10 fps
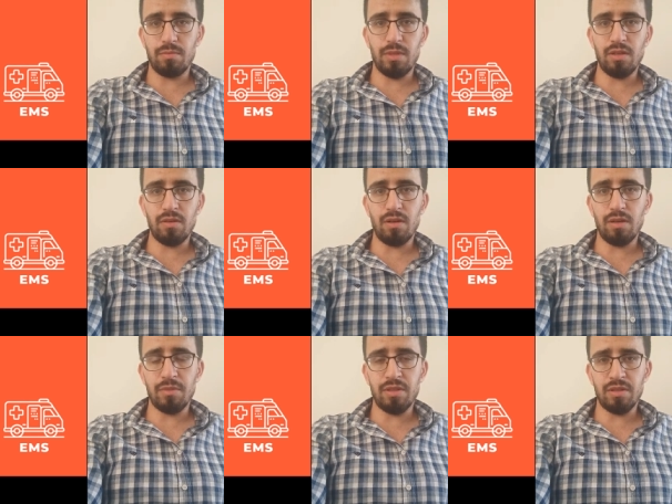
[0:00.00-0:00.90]
medical
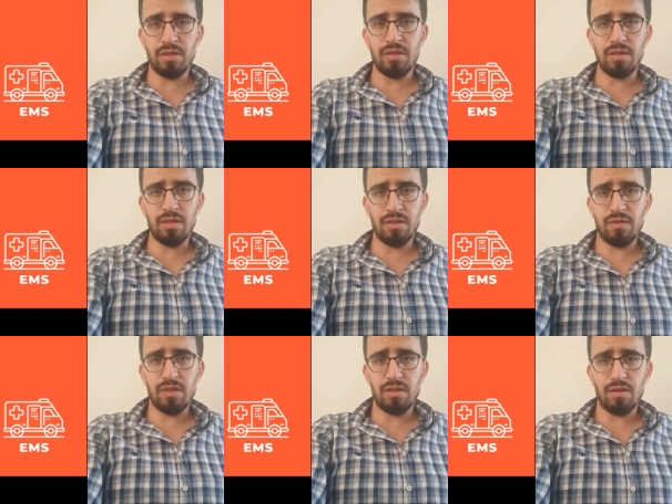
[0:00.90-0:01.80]
emergencies
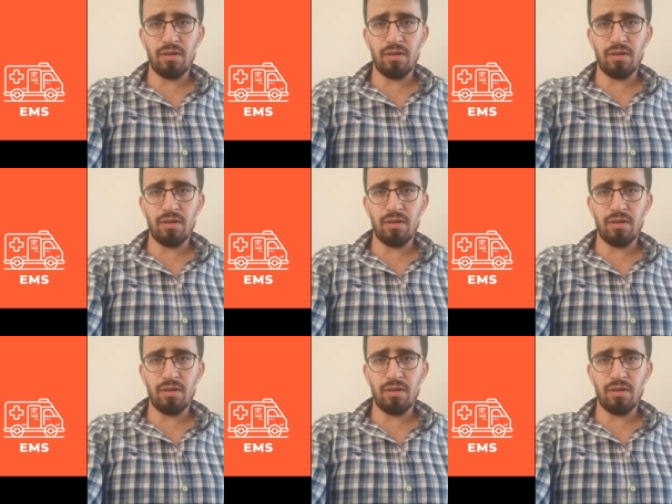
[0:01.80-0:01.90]
were